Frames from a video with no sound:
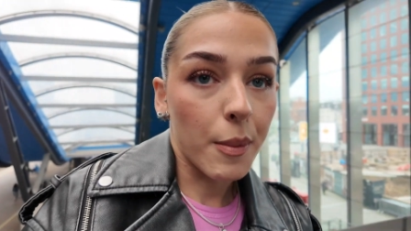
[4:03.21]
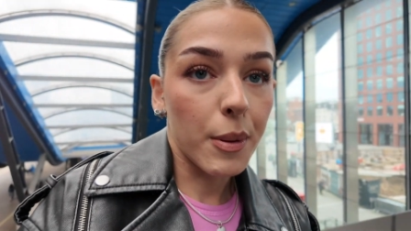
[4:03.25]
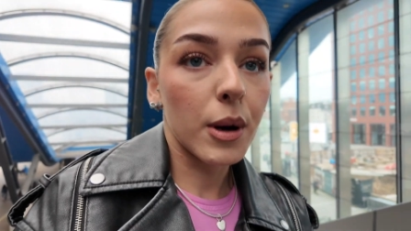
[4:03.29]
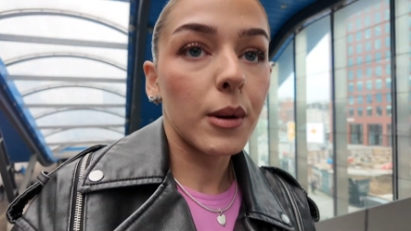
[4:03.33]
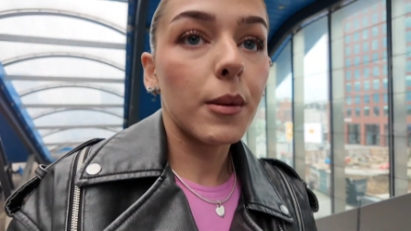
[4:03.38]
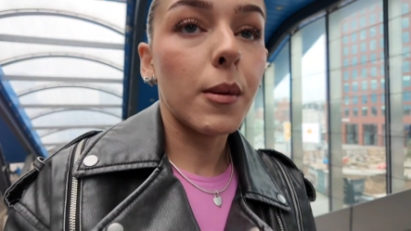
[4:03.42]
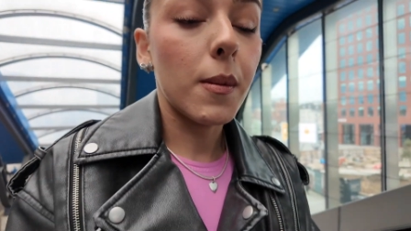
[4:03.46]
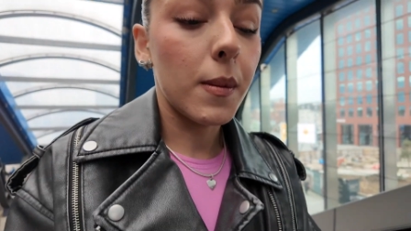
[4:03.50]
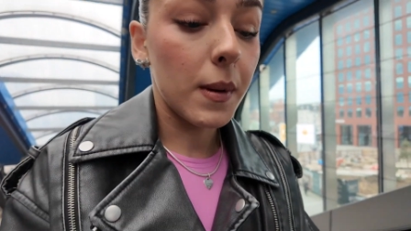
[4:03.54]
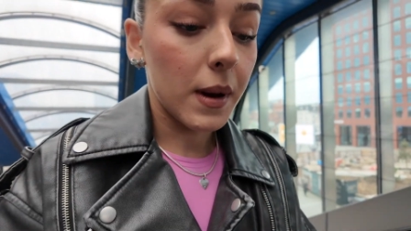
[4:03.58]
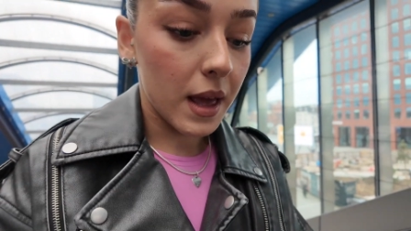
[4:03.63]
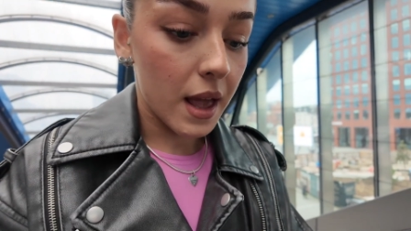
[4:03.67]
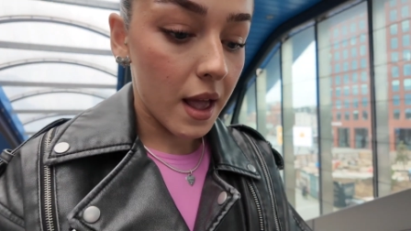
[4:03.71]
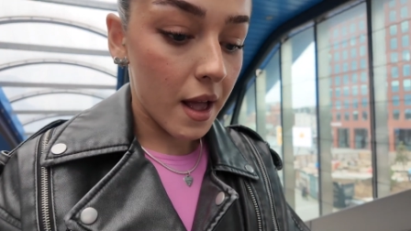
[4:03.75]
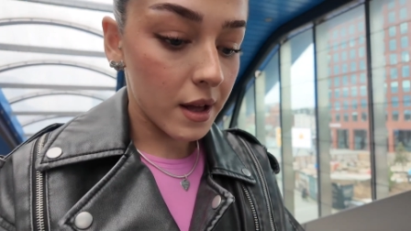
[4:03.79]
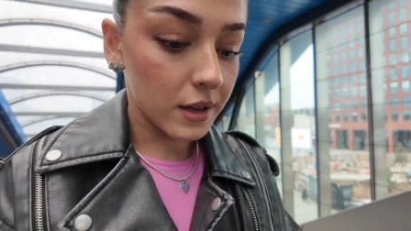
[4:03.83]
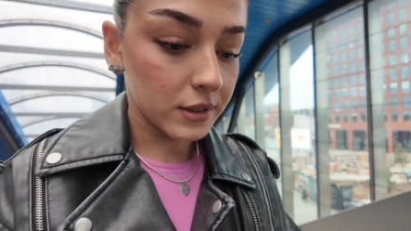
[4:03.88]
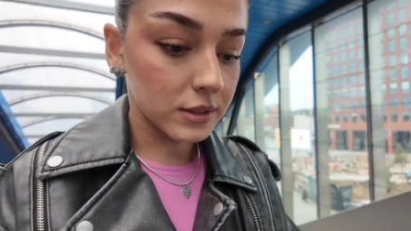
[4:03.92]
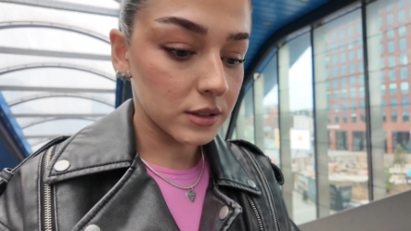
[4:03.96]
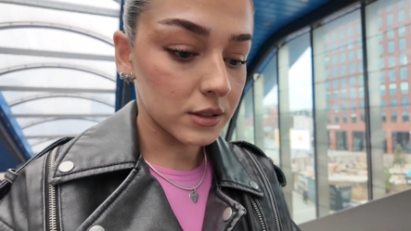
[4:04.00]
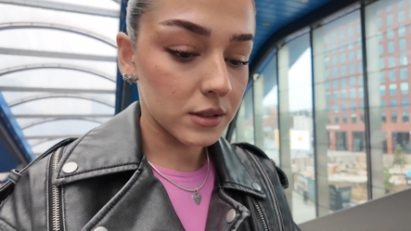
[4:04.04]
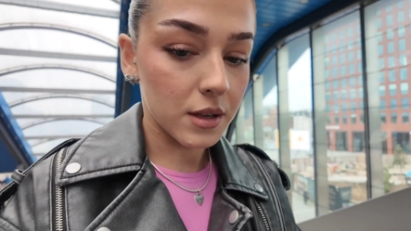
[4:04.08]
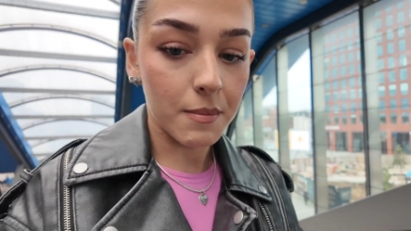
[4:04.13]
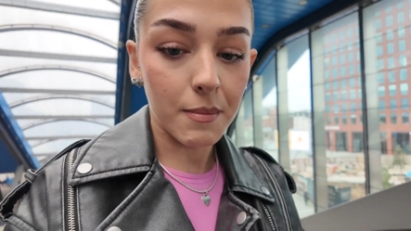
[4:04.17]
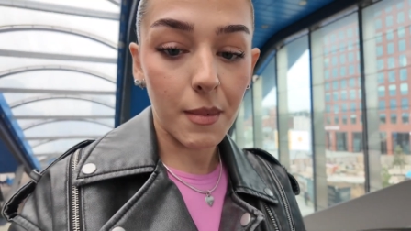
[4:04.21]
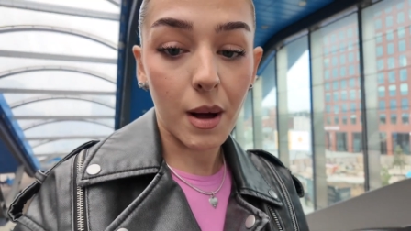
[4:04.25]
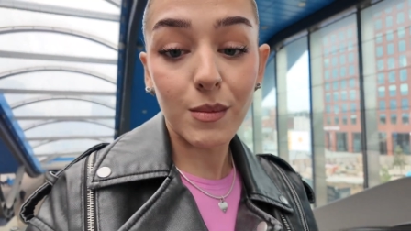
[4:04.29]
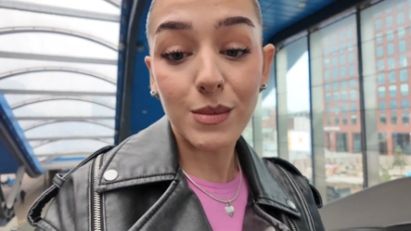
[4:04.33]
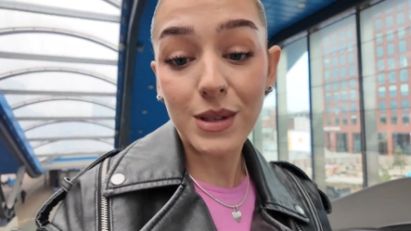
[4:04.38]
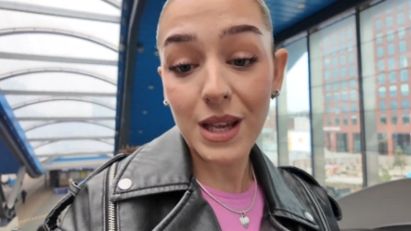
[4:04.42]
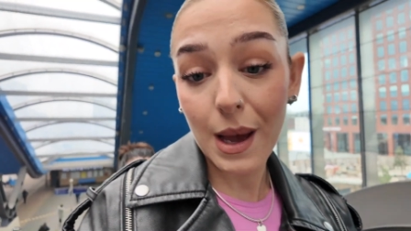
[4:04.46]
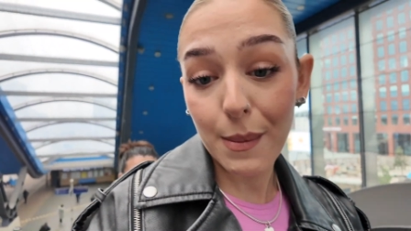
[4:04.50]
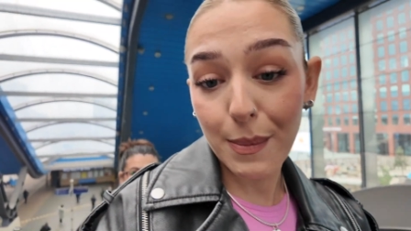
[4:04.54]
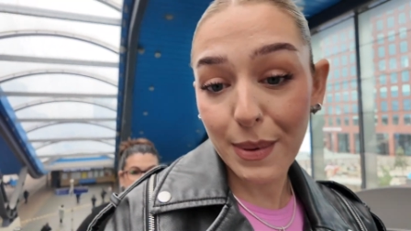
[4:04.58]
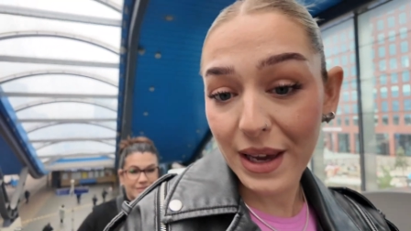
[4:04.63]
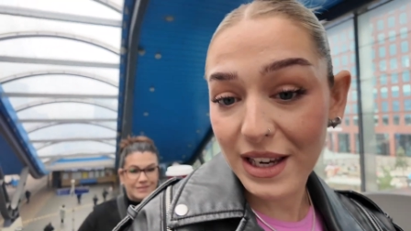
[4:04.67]
probably, mum's
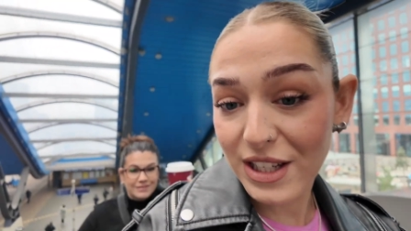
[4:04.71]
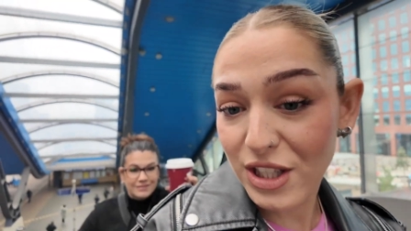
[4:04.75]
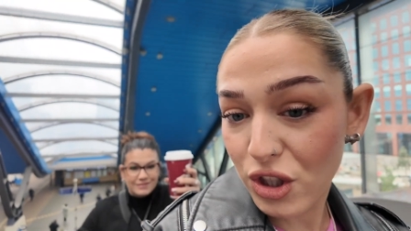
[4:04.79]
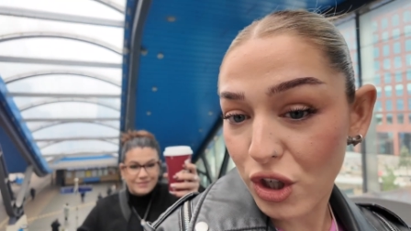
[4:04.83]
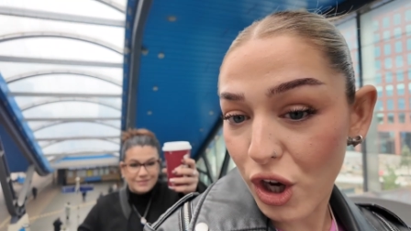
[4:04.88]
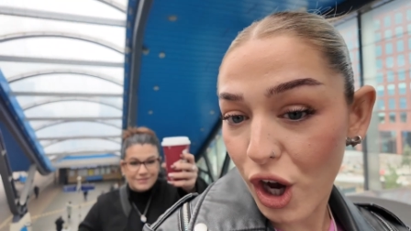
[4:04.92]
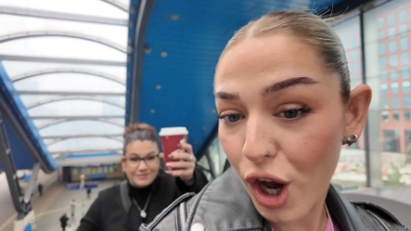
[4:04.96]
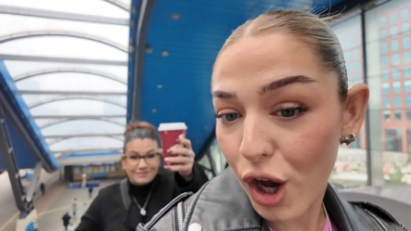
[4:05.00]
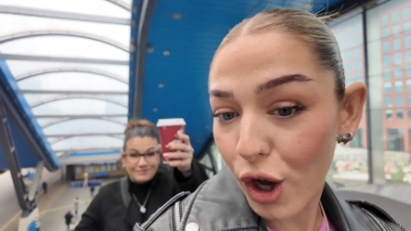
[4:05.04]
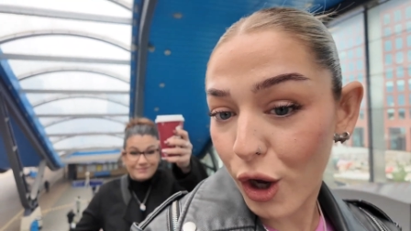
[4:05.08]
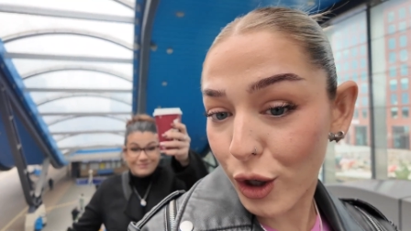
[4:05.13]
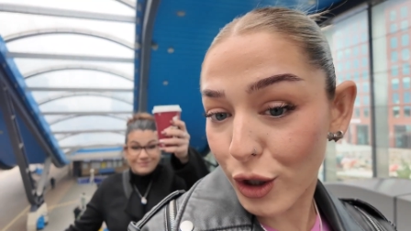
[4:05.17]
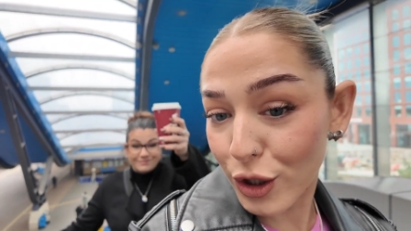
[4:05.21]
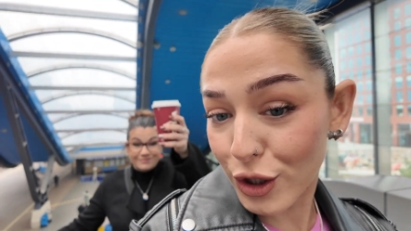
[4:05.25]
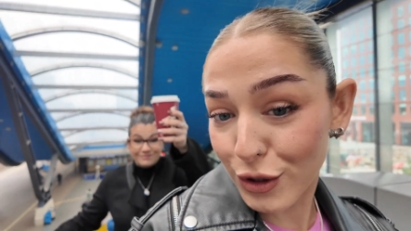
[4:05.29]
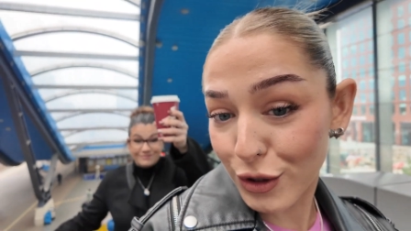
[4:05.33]
happy, she's got a hot